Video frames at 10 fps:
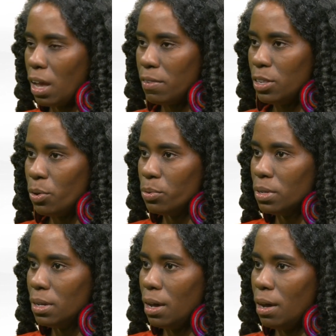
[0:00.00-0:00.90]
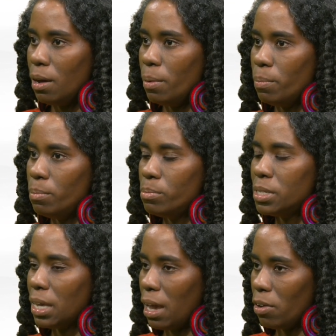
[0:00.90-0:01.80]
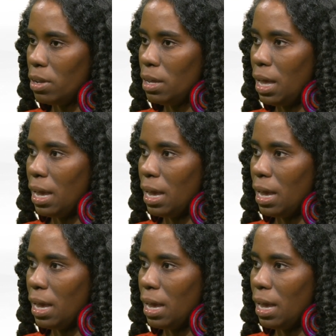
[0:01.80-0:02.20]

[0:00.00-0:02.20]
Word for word: heavy load um, to carry.